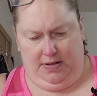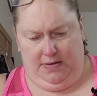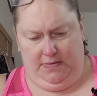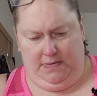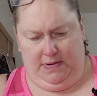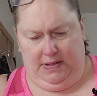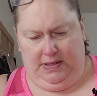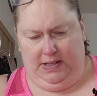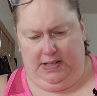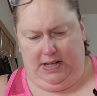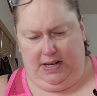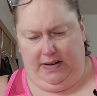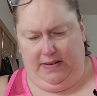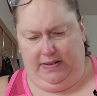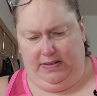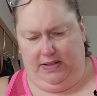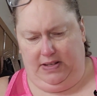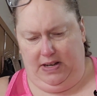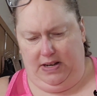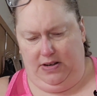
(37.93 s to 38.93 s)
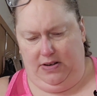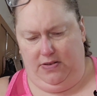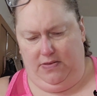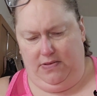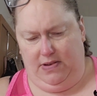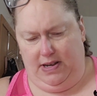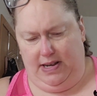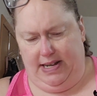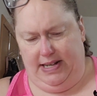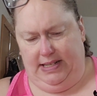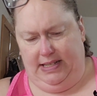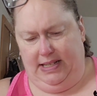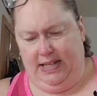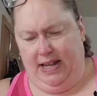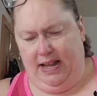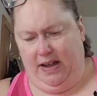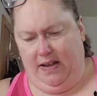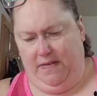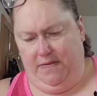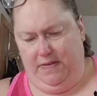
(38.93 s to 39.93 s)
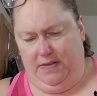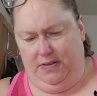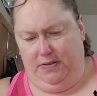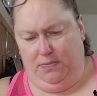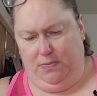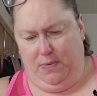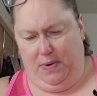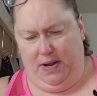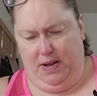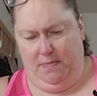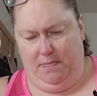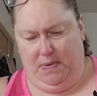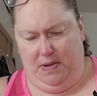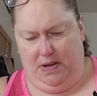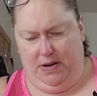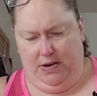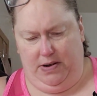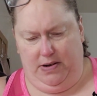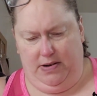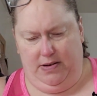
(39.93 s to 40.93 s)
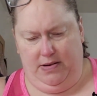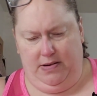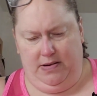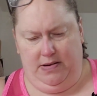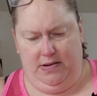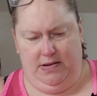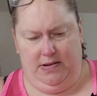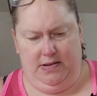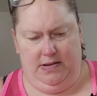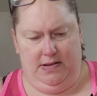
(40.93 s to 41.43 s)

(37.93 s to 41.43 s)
The ones that I've seen you guys have is way bigger.